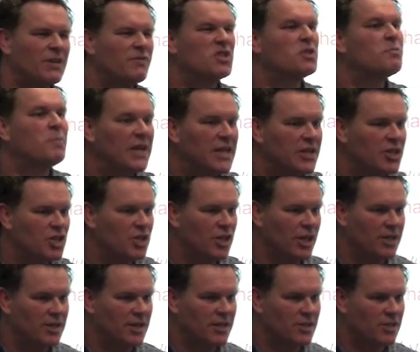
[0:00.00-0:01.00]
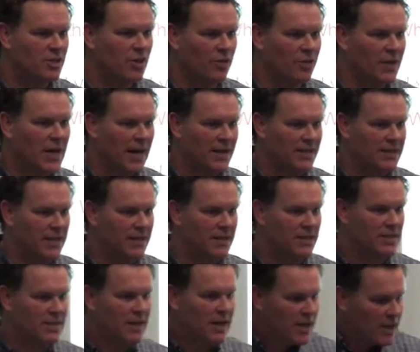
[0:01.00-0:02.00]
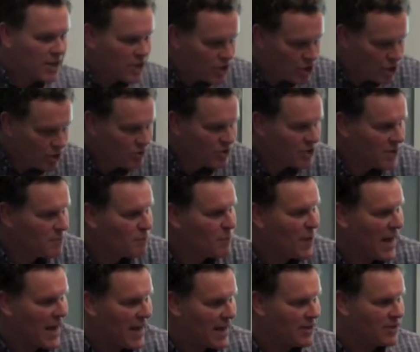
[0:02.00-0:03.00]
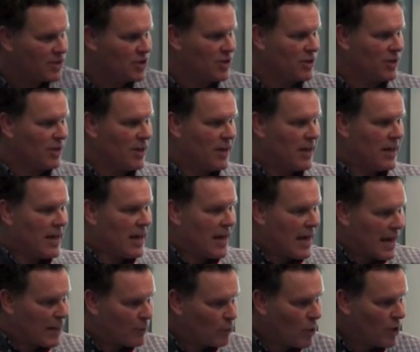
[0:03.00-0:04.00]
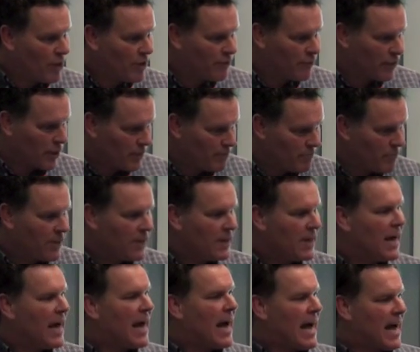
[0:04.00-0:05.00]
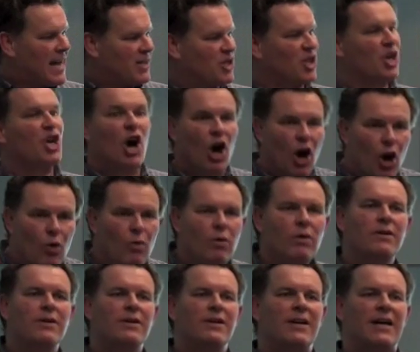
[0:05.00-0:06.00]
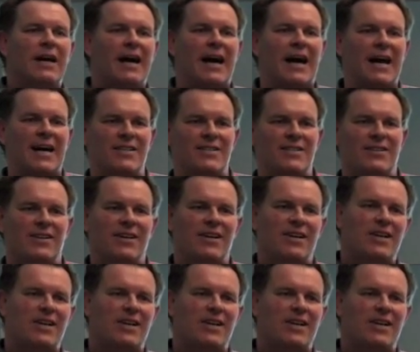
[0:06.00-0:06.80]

kind of speech. It's not that. It's students in pairs, and one of them has a go at